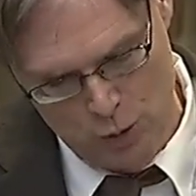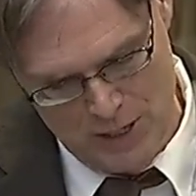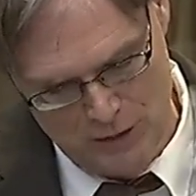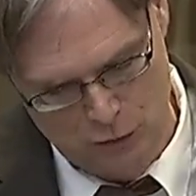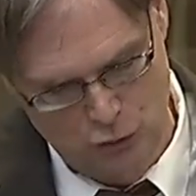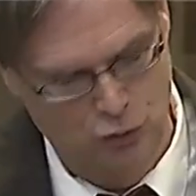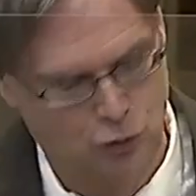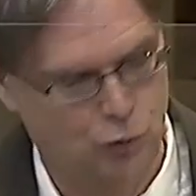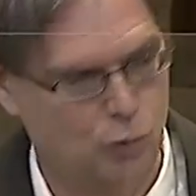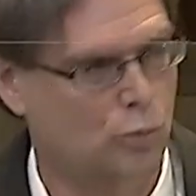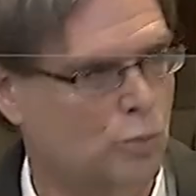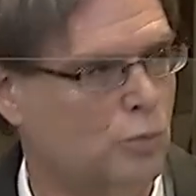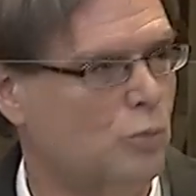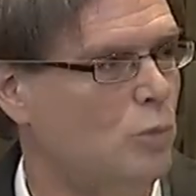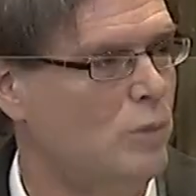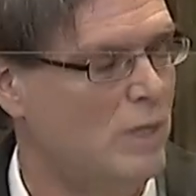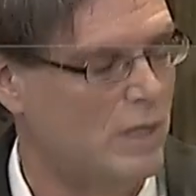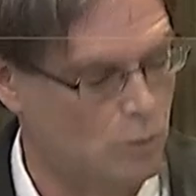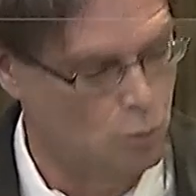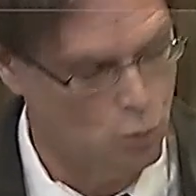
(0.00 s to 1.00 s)
any
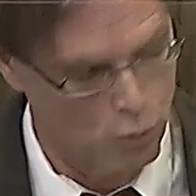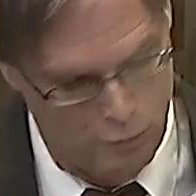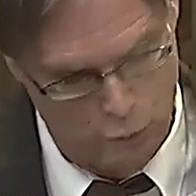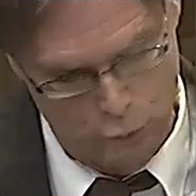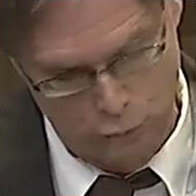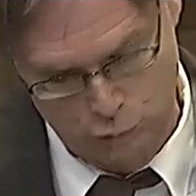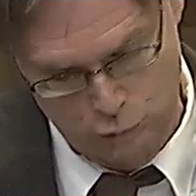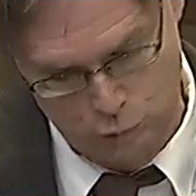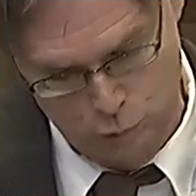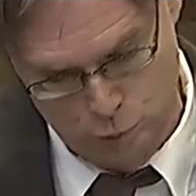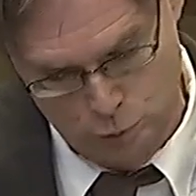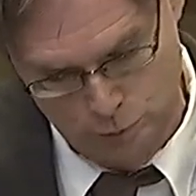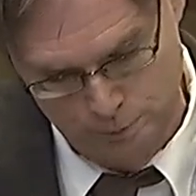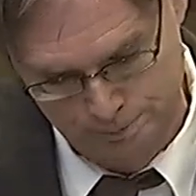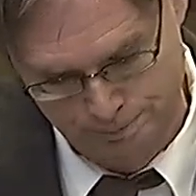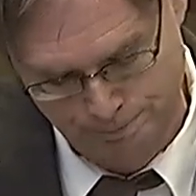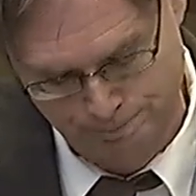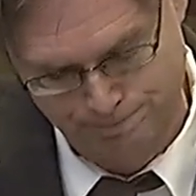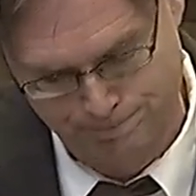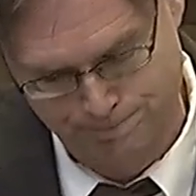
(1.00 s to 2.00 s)
breach
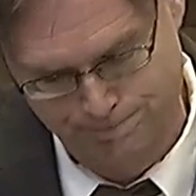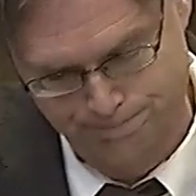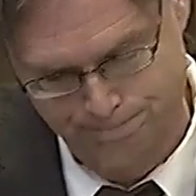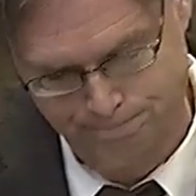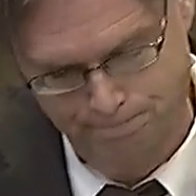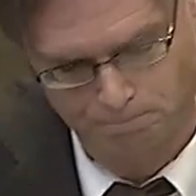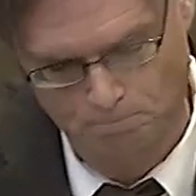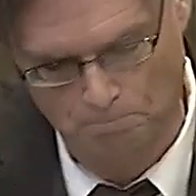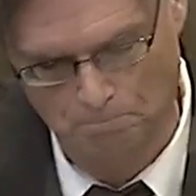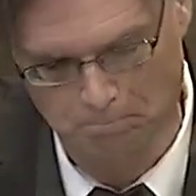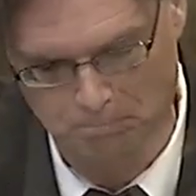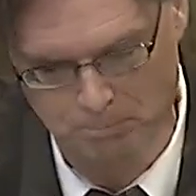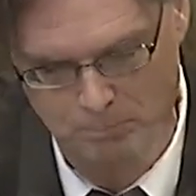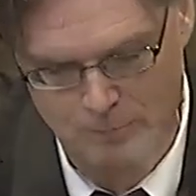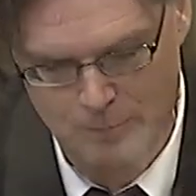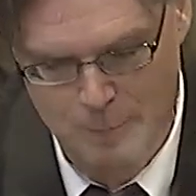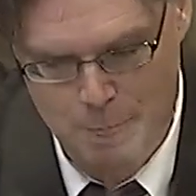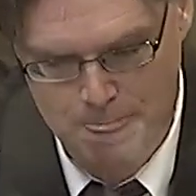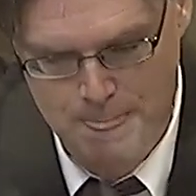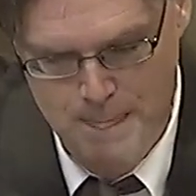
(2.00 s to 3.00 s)
of the convention
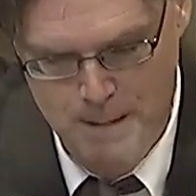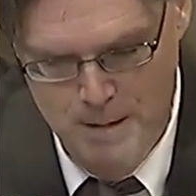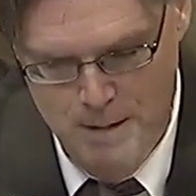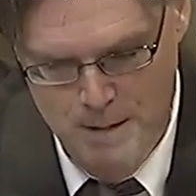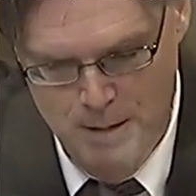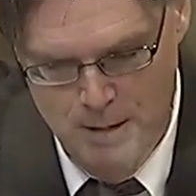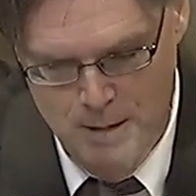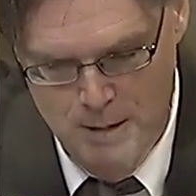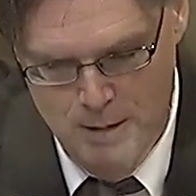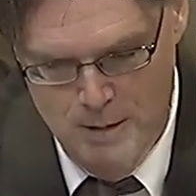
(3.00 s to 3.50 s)
whatsoever?